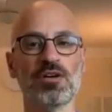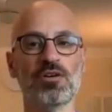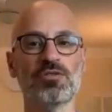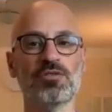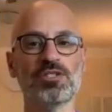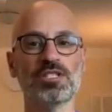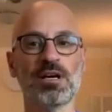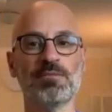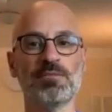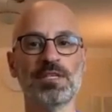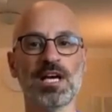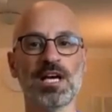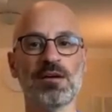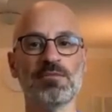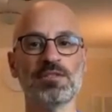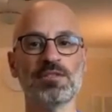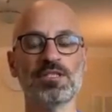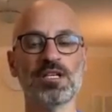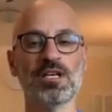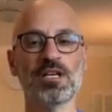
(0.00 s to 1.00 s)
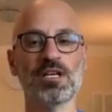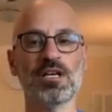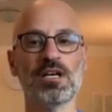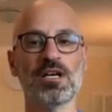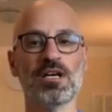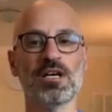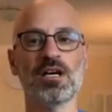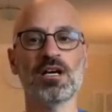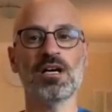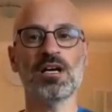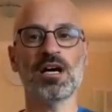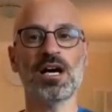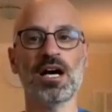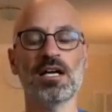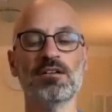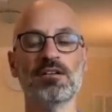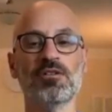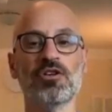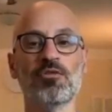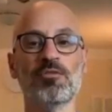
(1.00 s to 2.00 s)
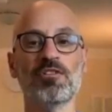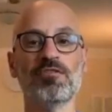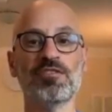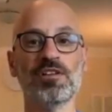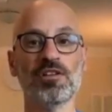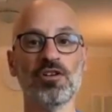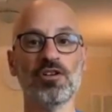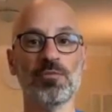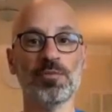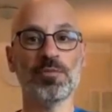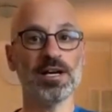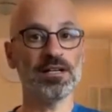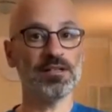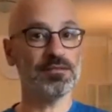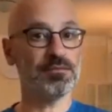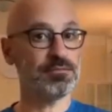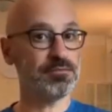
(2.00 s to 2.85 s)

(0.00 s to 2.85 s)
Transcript: or sometimes Anuloma Viloma.